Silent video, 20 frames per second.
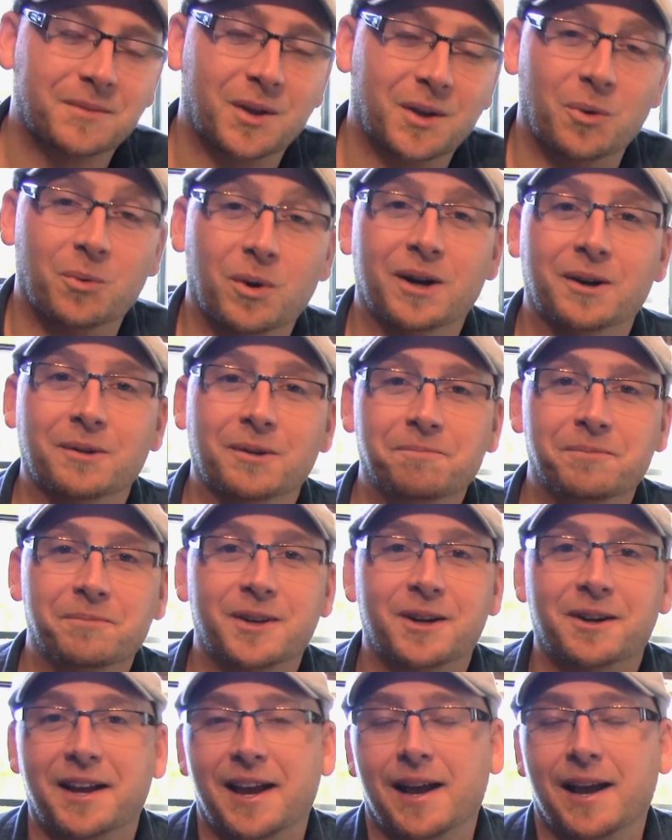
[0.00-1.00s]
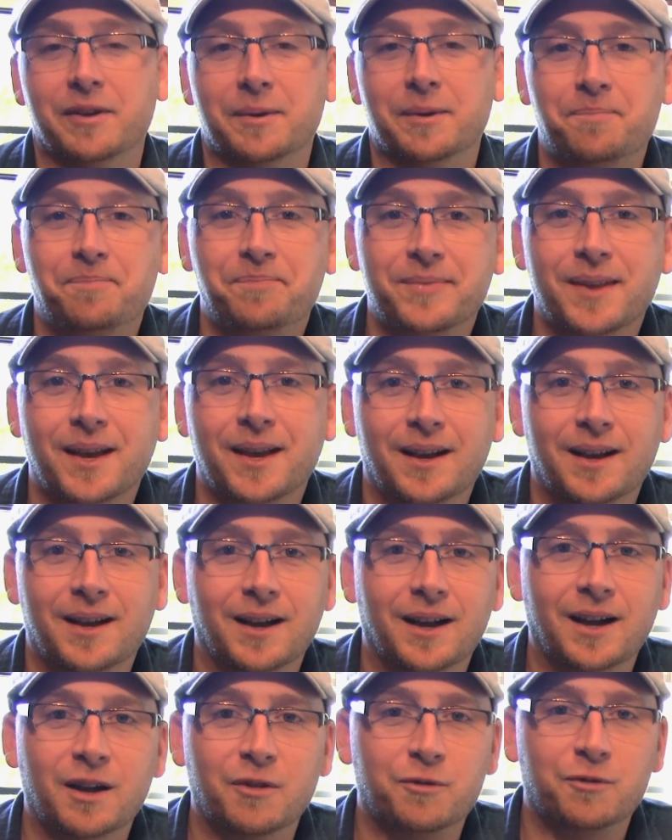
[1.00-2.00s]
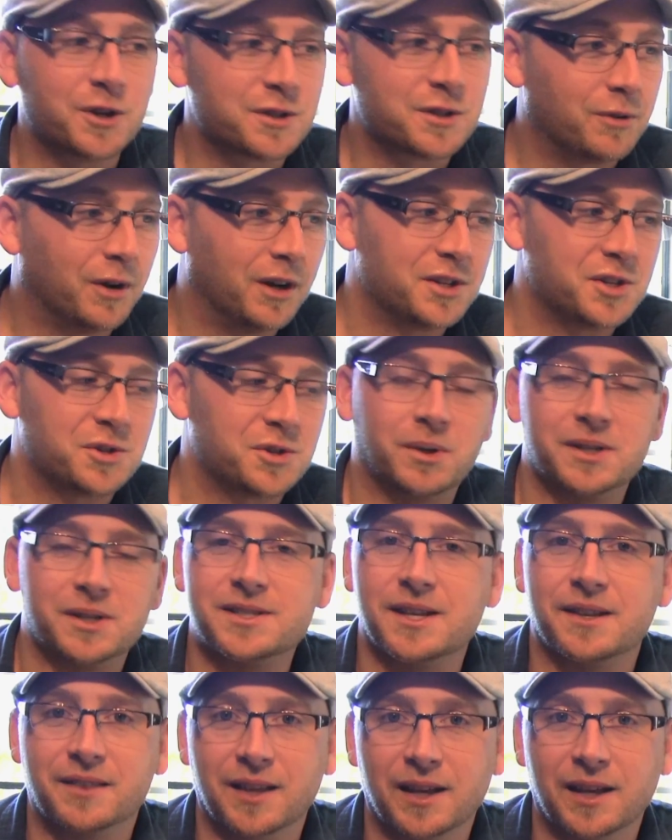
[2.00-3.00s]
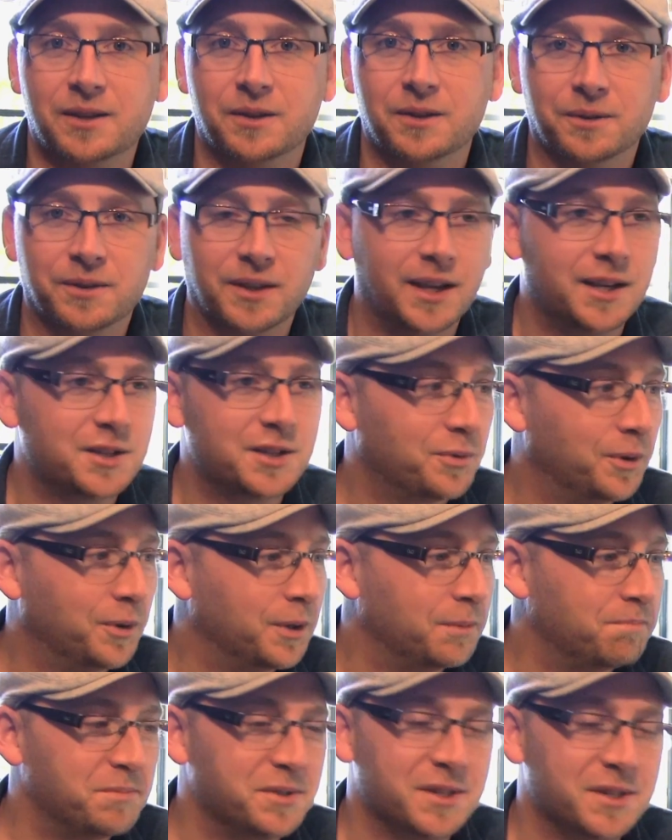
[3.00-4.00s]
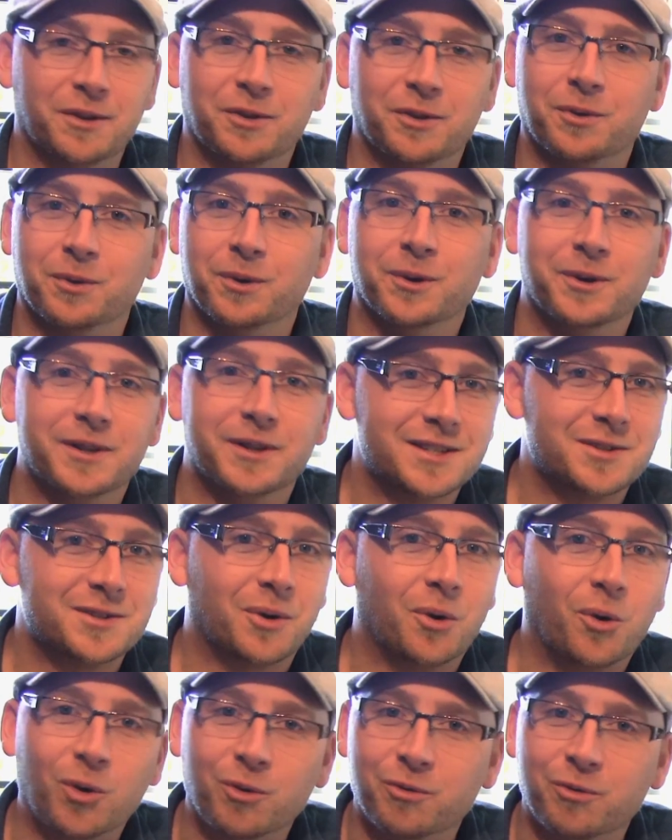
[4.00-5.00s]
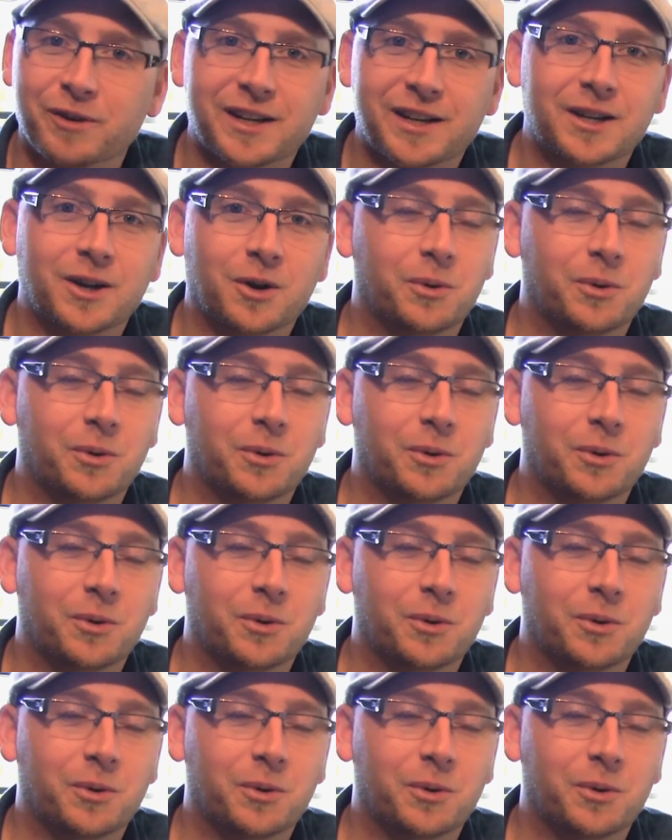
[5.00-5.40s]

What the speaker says: Well, there you have it. First of all, I just want to say thank you. Thanks for sitting through this whole video.